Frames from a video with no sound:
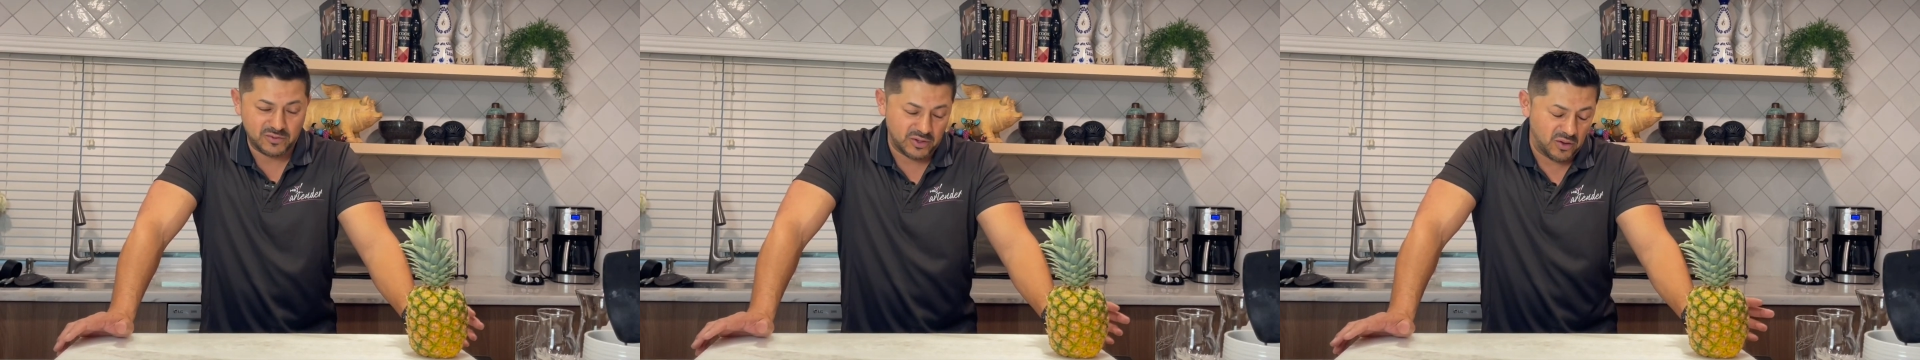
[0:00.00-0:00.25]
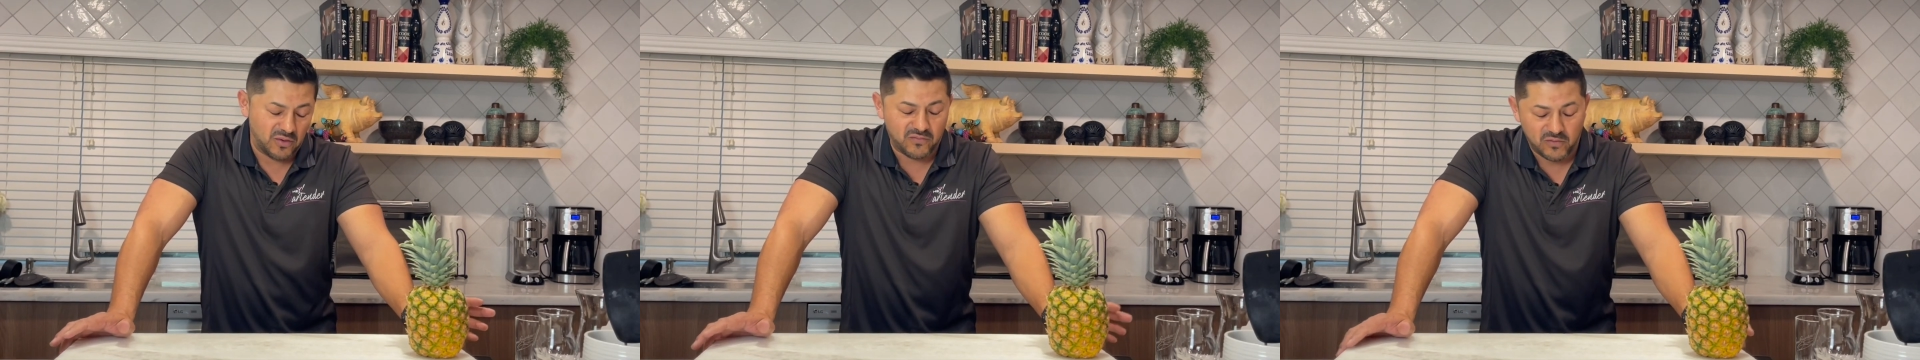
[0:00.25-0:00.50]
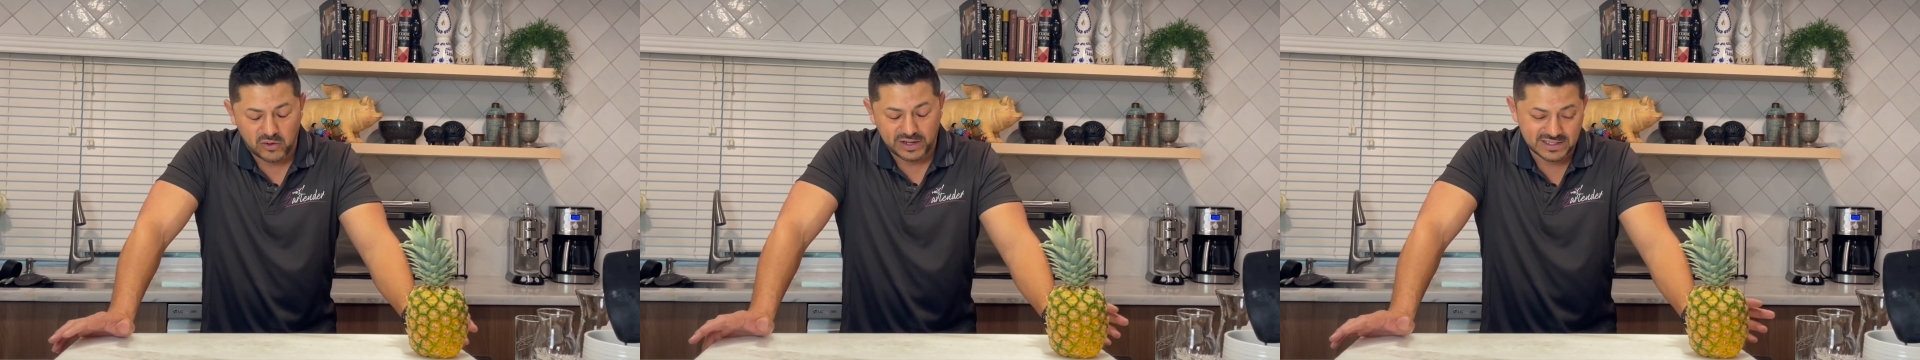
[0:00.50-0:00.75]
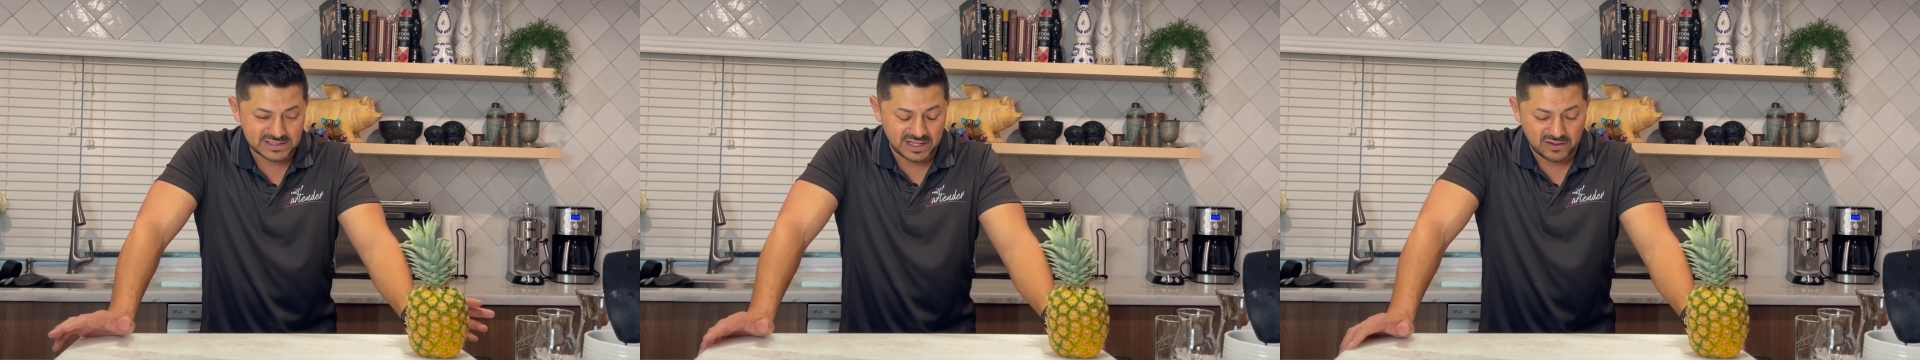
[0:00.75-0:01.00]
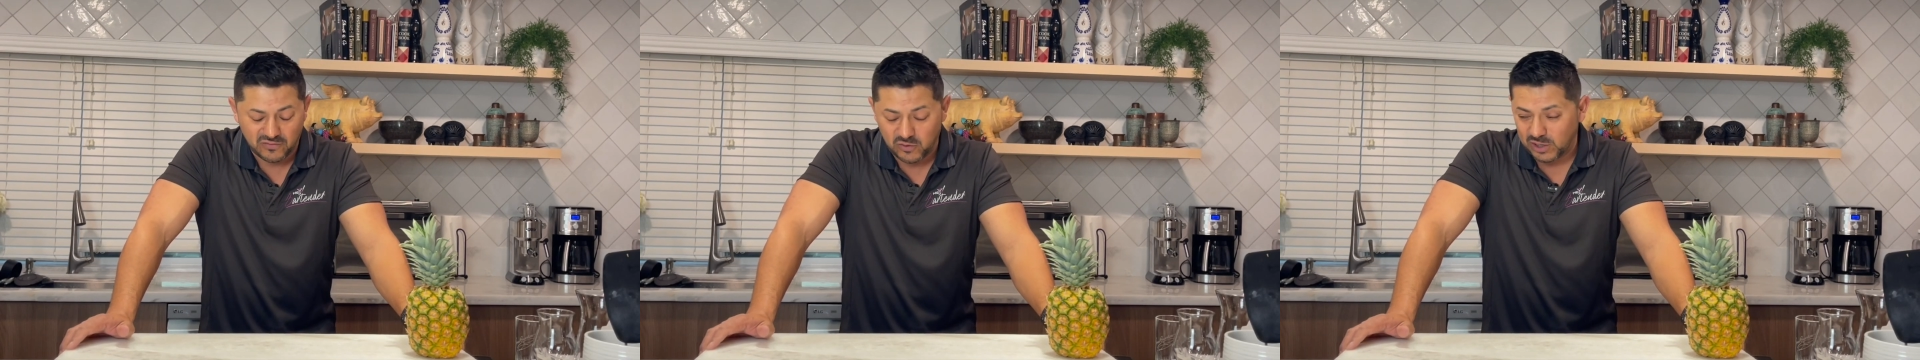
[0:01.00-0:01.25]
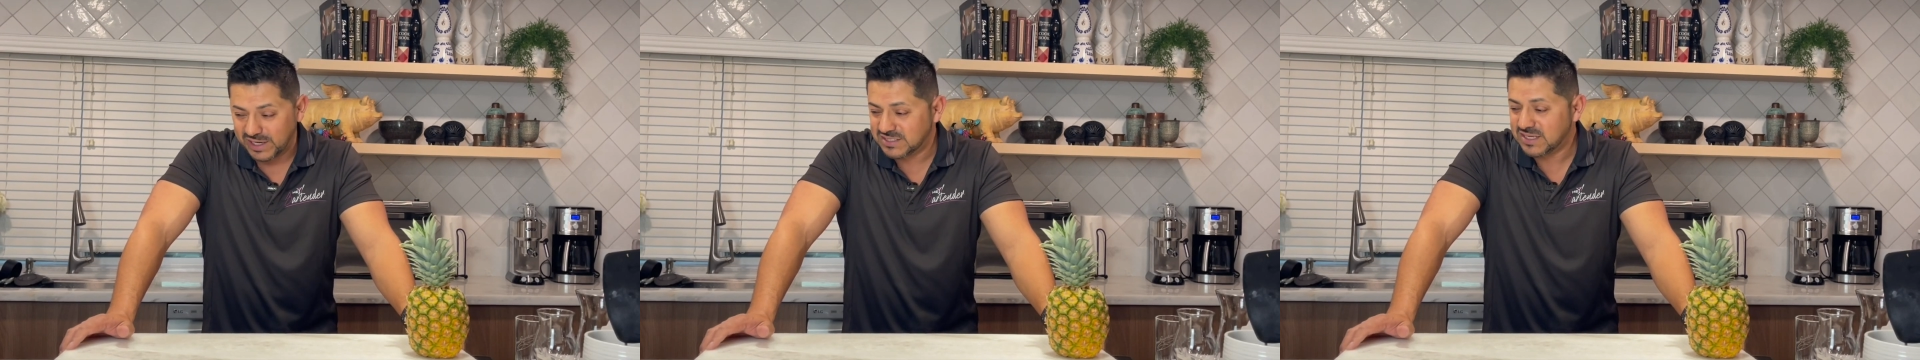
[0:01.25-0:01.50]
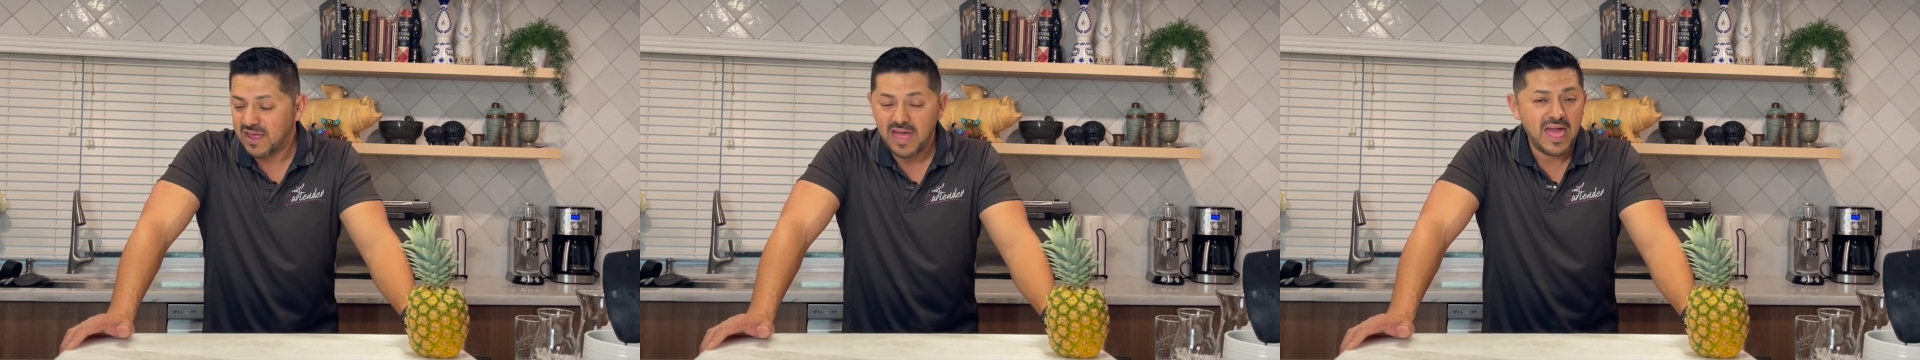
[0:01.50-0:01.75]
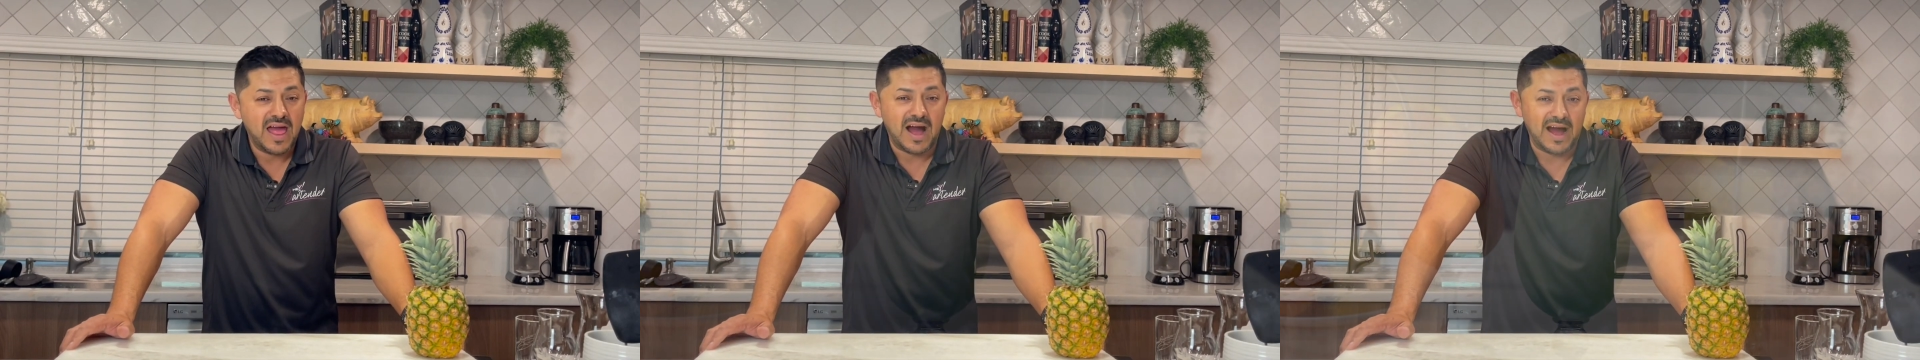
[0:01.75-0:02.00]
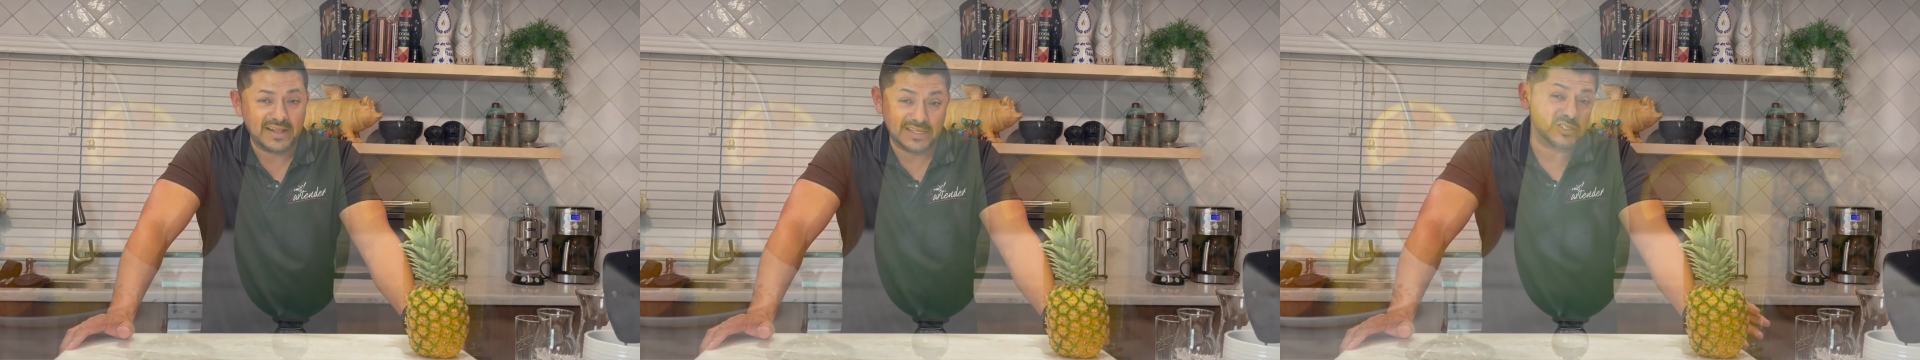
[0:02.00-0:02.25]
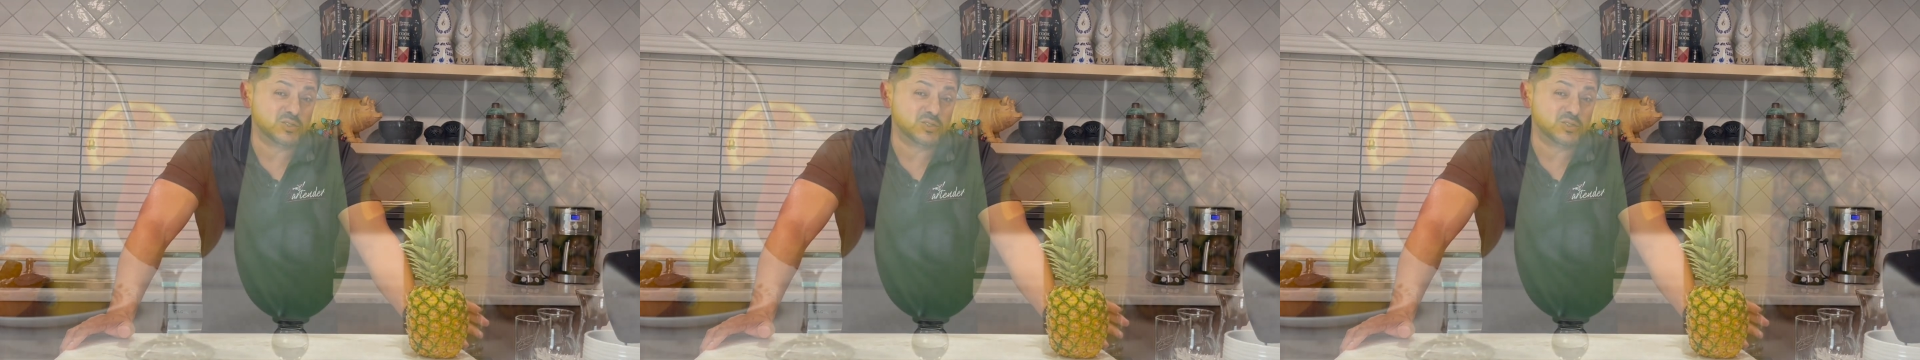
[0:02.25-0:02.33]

40s, late 40s. This is